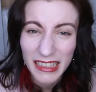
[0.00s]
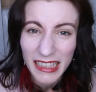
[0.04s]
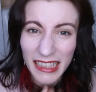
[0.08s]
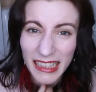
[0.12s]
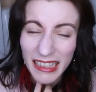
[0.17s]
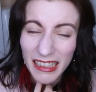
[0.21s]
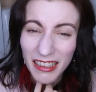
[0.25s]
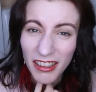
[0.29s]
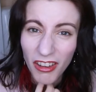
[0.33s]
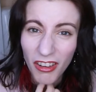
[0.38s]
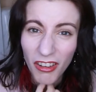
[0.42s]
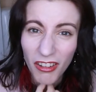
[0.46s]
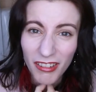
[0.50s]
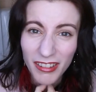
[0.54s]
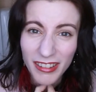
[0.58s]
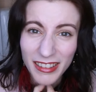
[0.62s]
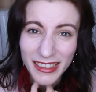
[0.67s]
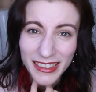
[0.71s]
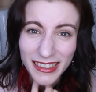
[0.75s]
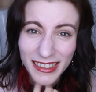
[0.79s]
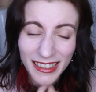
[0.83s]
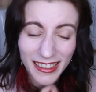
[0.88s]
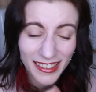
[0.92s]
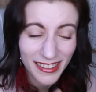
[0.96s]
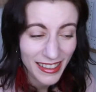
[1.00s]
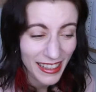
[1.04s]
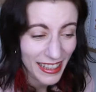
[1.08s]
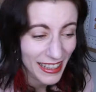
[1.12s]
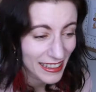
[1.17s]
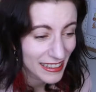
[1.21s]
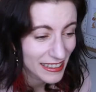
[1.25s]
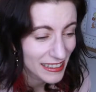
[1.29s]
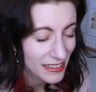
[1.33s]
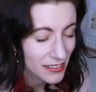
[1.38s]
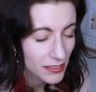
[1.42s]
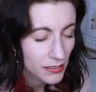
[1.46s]
eat a lot until
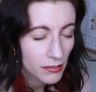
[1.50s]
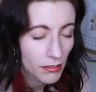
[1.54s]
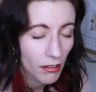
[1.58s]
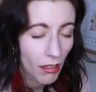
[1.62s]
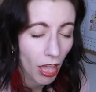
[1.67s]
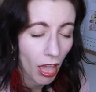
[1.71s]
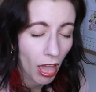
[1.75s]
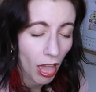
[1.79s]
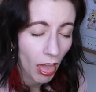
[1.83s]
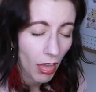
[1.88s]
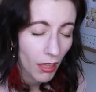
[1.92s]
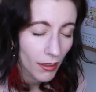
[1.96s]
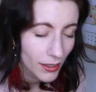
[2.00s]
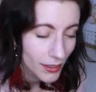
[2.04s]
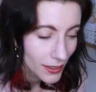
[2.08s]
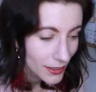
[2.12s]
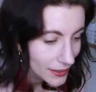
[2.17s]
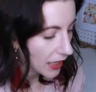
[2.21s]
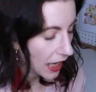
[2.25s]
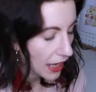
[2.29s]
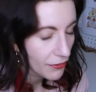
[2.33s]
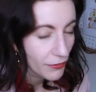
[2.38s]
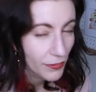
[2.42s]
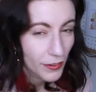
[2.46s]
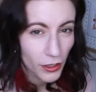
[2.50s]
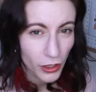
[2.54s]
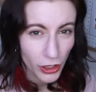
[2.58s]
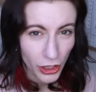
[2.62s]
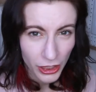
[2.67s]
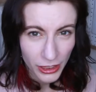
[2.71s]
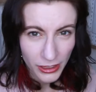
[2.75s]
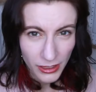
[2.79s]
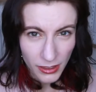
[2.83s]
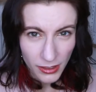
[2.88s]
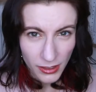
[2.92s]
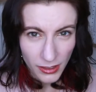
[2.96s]
later. Ugh. I feel
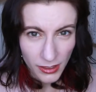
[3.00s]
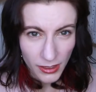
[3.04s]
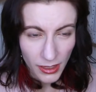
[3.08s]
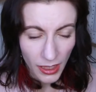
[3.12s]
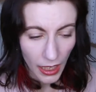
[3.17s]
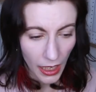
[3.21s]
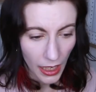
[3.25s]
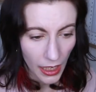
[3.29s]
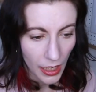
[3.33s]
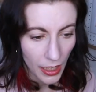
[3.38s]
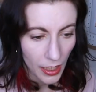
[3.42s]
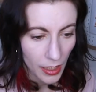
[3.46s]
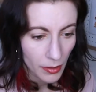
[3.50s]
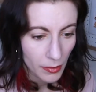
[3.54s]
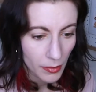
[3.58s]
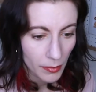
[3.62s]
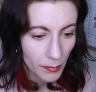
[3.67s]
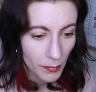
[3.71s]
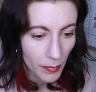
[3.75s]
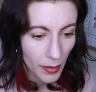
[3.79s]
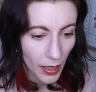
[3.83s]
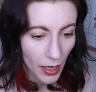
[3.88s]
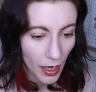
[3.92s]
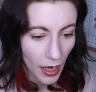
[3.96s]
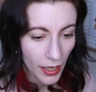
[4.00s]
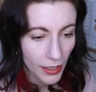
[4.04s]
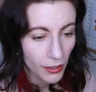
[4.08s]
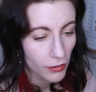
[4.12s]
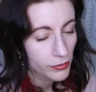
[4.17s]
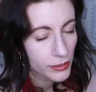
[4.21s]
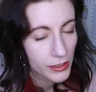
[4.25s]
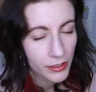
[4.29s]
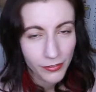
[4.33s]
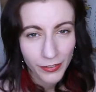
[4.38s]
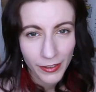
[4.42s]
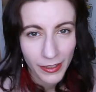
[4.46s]
good. I
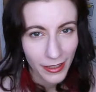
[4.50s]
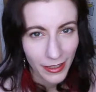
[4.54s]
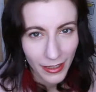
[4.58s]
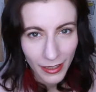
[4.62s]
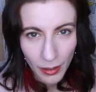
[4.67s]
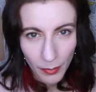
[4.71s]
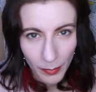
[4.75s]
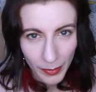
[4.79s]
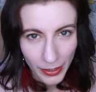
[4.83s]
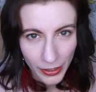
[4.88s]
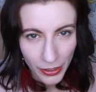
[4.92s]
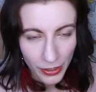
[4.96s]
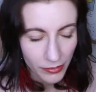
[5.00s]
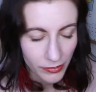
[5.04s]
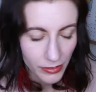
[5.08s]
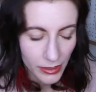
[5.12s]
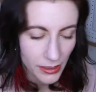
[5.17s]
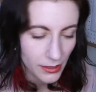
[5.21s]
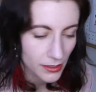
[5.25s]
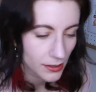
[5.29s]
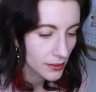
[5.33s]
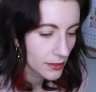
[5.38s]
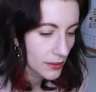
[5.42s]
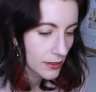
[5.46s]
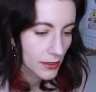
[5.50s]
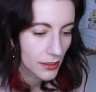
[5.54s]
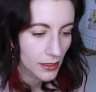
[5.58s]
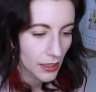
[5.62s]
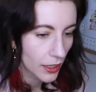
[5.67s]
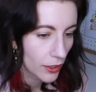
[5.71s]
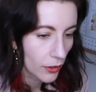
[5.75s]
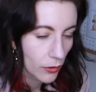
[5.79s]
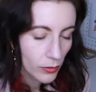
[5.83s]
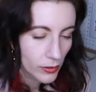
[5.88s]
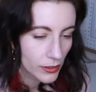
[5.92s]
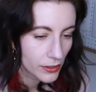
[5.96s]
obviously feel a little bit nervous.
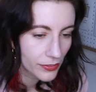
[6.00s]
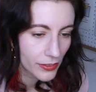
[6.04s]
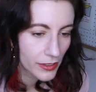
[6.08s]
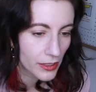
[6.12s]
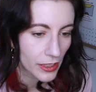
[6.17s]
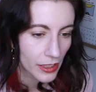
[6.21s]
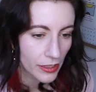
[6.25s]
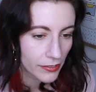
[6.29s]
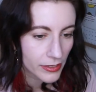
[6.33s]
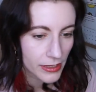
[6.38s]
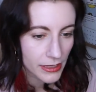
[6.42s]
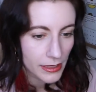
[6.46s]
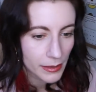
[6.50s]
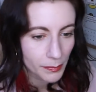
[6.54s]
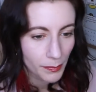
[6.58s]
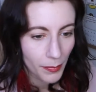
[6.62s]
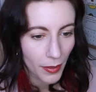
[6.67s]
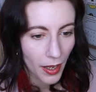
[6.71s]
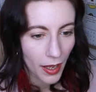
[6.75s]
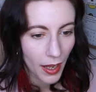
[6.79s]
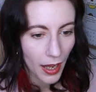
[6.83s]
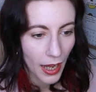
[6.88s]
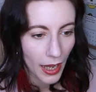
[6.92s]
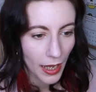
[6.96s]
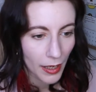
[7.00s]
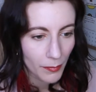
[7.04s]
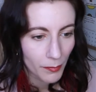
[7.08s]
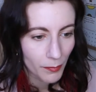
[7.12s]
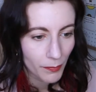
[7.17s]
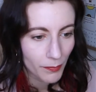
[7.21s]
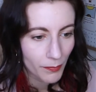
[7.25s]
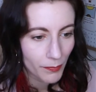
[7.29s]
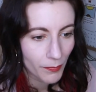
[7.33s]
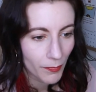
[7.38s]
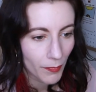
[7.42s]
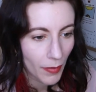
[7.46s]
I always feel nervous, but
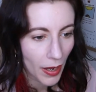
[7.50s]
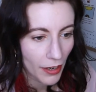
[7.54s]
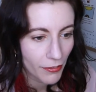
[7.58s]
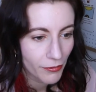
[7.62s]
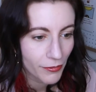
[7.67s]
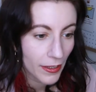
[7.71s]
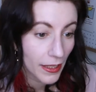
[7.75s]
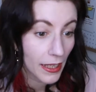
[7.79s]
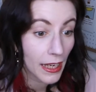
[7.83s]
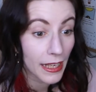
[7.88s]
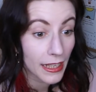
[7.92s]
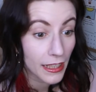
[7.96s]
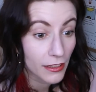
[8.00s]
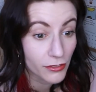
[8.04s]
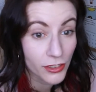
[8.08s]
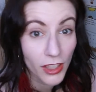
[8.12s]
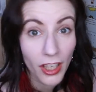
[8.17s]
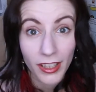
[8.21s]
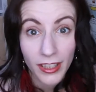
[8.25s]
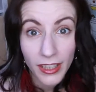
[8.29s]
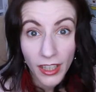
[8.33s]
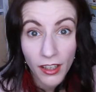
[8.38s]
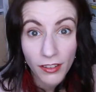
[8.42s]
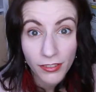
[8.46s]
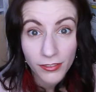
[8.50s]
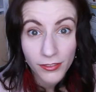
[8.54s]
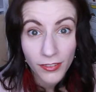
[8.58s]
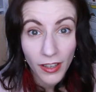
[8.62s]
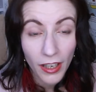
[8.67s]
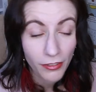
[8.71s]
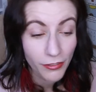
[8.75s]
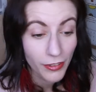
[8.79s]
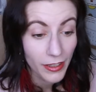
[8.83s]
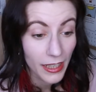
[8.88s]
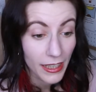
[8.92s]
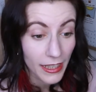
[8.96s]
I feel like I've done enough.
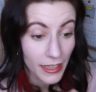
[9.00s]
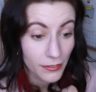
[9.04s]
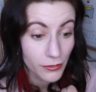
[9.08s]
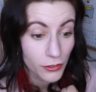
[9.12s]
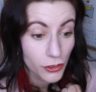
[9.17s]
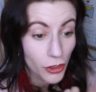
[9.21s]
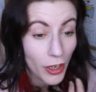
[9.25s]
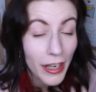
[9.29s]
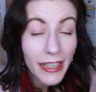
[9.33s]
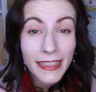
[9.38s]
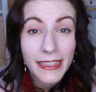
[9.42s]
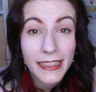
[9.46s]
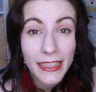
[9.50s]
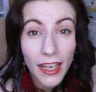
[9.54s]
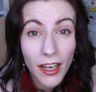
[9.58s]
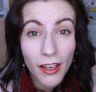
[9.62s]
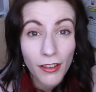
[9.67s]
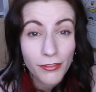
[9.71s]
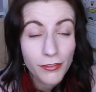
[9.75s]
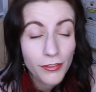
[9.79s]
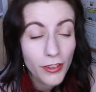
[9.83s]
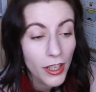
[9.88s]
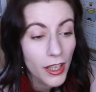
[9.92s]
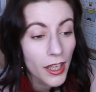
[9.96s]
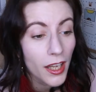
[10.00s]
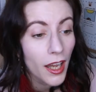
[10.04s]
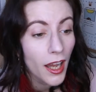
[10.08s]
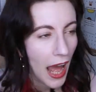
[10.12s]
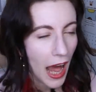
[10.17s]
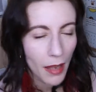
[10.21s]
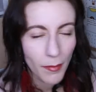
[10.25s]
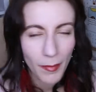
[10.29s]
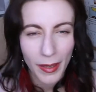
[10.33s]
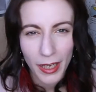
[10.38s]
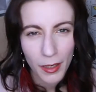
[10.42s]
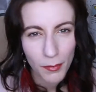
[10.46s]
I feel like I've trained enough.
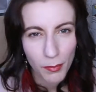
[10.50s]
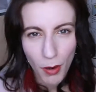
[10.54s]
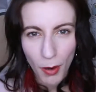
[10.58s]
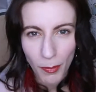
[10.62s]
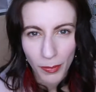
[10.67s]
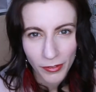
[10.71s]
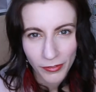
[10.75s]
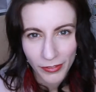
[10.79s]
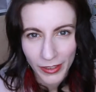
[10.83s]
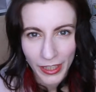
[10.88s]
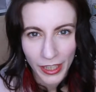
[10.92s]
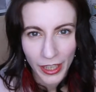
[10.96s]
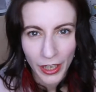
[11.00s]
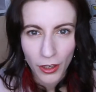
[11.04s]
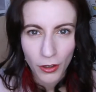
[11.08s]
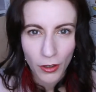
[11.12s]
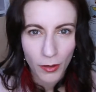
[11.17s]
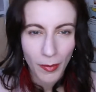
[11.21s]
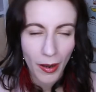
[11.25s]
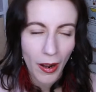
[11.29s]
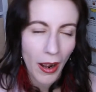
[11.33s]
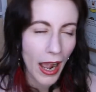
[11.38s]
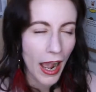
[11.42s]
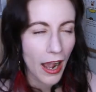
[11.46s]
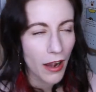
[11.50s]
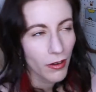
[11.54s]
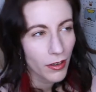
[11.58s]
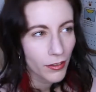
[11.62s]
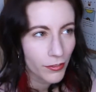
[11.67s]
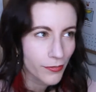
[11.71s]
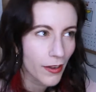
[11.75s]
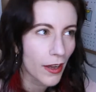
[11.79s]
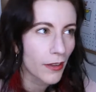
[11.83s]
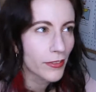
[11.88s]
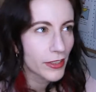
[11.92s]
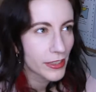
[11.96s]
I'll make a proper video about how I
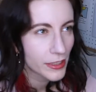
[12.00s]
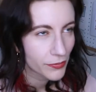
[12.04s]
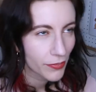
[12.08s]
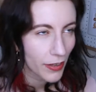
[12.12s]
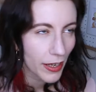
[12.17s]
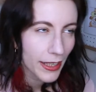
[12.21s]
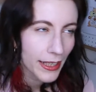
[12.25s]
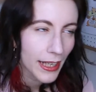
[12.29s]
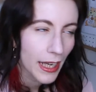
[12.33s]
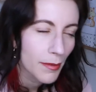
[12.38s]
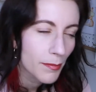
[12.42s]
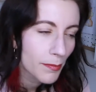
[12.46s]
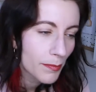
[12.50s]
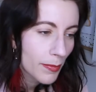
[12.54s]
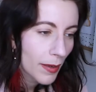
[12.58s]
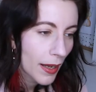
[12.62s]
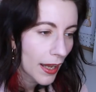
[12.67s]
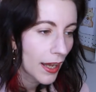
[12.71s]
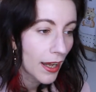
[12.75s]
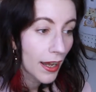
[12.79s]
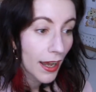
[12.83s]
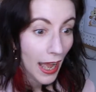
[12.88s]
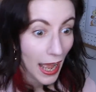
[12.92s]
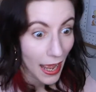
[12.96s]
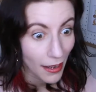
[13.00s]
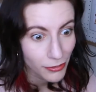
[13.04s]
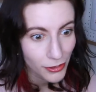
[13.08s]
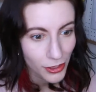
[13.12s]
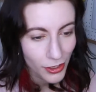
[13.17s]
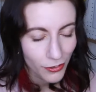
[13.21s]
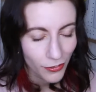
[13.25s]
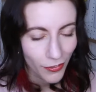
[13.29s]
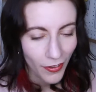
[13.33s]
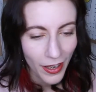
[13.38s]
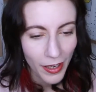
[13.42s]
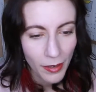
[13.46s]
found this fight camp after
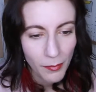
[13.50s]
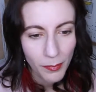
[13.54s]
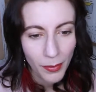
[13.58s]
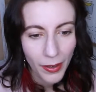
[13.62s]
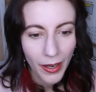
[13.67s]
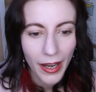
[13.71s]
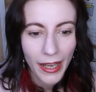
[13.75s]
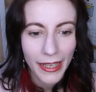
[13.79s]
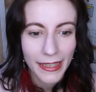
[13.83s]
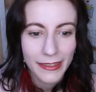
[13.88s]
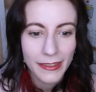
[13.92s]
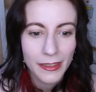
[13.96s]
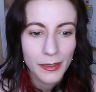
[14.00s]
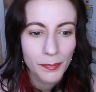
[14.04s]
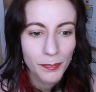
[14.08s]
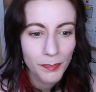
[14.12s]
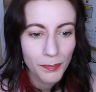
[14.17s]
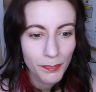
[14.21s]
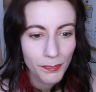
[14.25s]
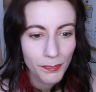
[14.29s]
the fight, but it's,